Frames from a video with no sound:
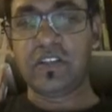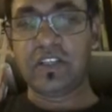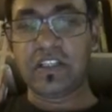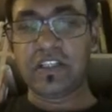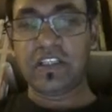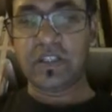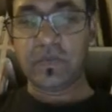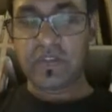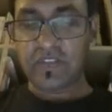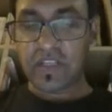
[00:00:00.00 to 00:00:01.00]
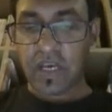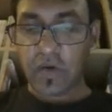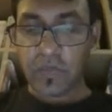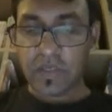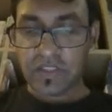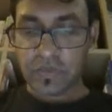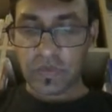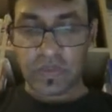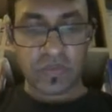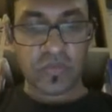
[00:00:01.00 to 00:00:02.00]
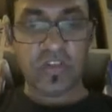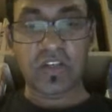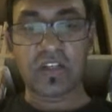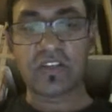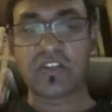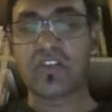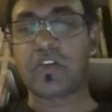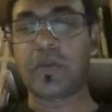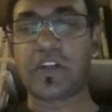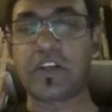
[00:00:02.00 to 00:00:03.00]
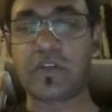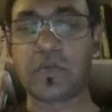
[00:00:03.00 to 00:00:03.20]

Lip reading: and then we say how much we want to send. Let's say 0.2.